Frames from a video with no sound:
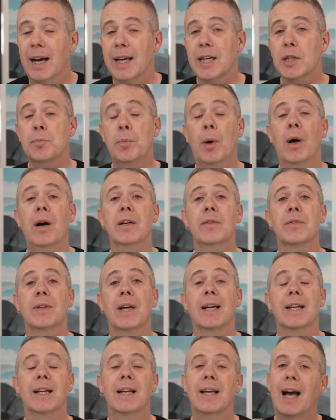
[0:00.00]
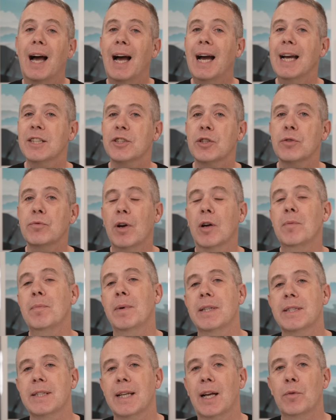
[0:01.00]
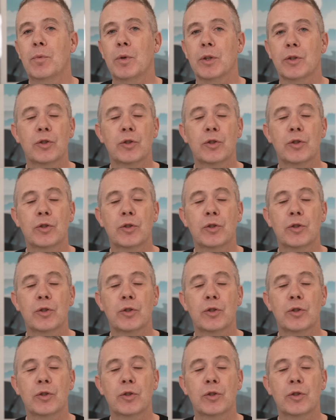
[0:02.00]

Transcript: And as part of that, I surround myself